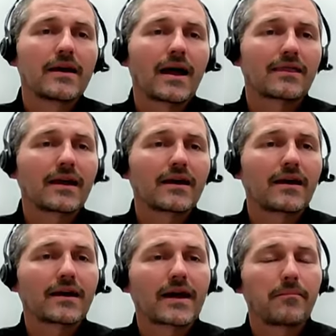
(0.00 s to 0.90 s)
I think
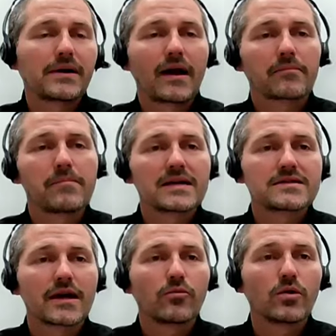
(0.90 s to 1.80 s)
a company like
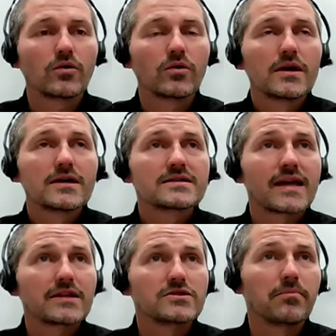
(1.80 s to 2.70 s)
Mustek will
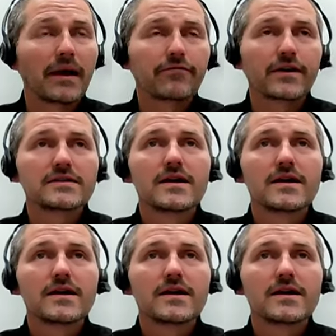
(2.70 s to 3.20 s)
stand to benefit.